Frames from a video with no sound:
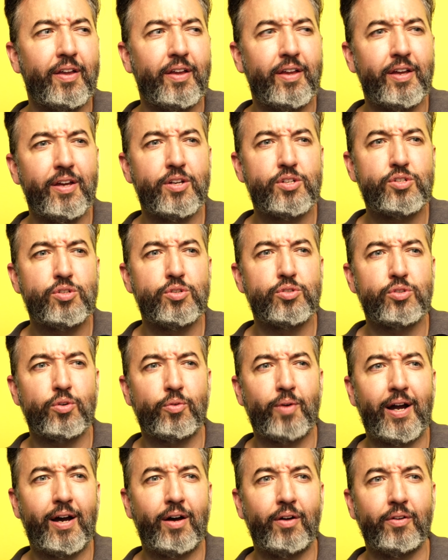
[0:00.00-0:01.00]
issues
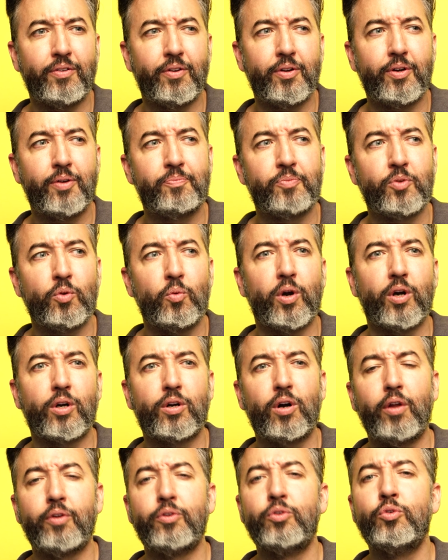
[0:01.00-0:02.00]
around what are
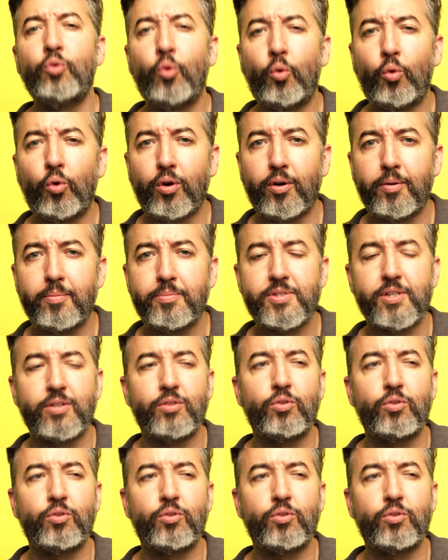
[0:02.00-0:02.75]
called norms.